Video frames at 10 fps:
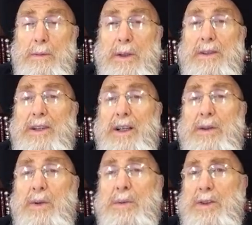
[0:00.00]
Peace at
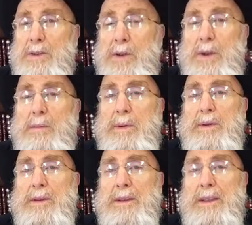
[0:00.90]
home is so
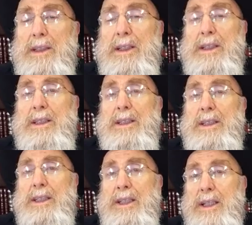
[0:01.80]
important
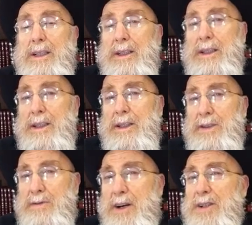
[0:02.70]
that the
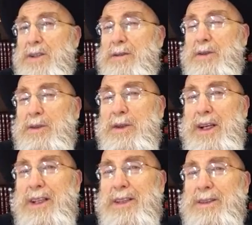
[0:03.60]
instruction of the
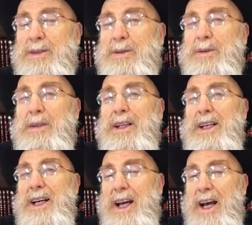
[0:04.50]
Torah is to
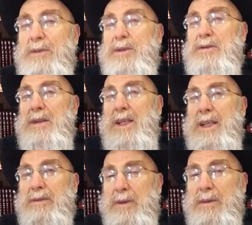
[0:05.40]
have her
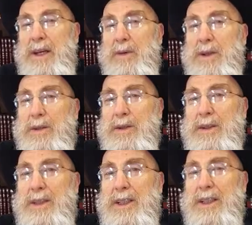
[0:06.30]
drink from that water
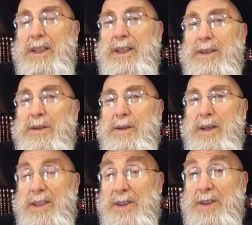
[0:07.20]

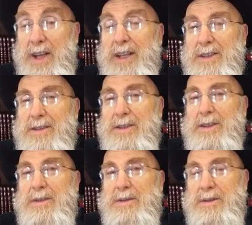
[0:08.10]
as a test
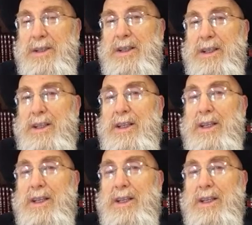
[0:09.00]
to see